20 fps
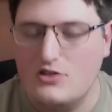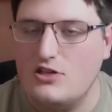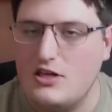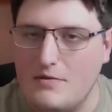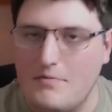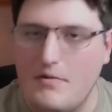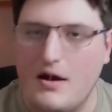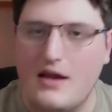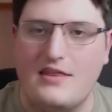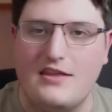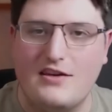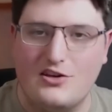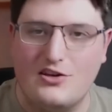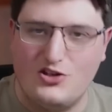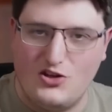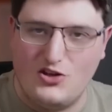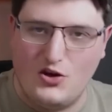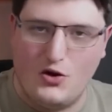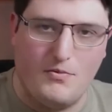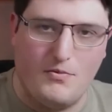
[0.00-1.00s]
So you might think a
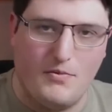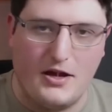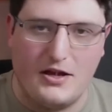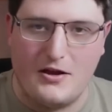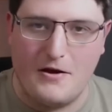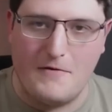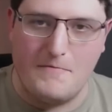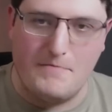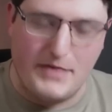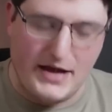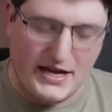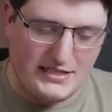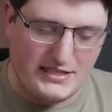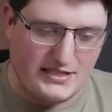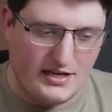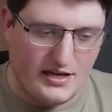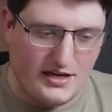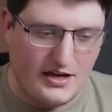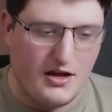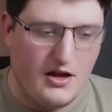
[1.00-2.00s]
shield might go
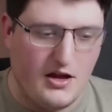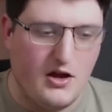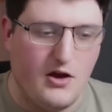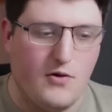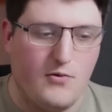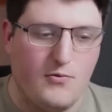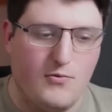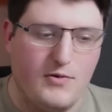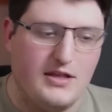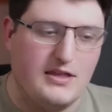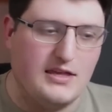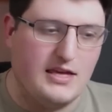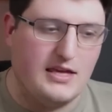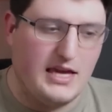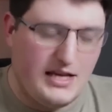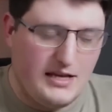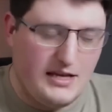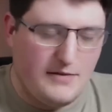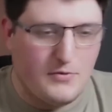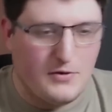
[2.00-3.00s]
better with
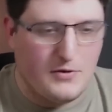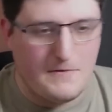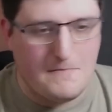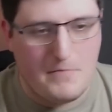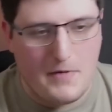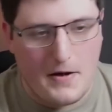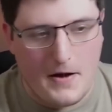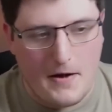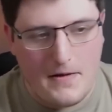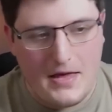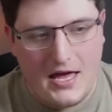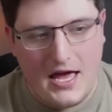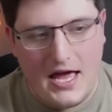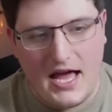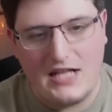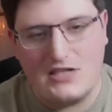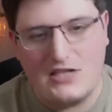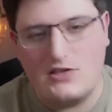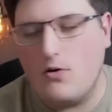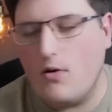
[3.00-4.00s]
Guilliman, but
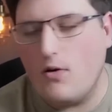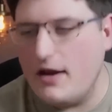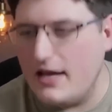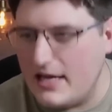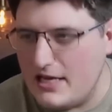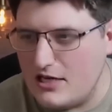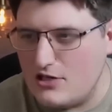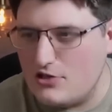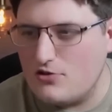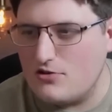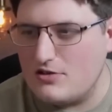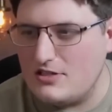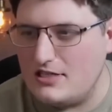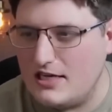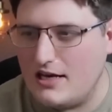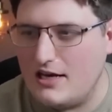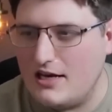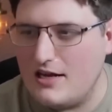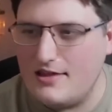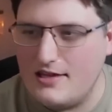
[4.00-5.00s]
it's quite
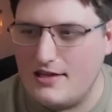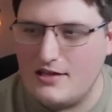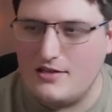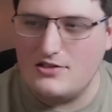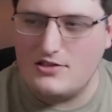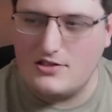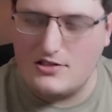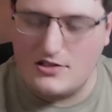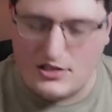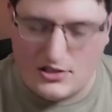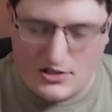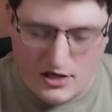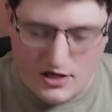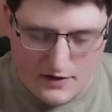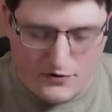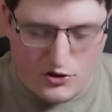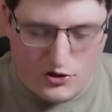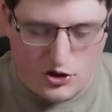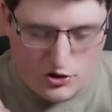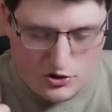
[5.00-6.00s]
interesting, and I think he's
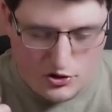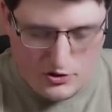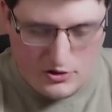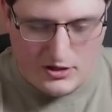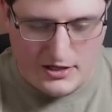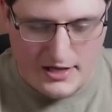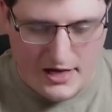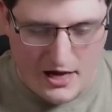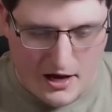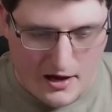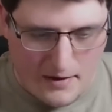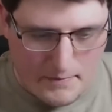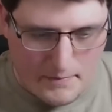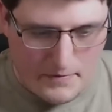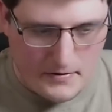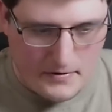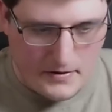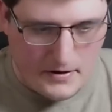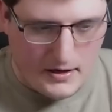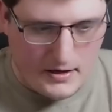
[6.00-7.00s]
kind of shored
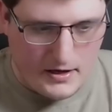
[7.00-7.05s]
up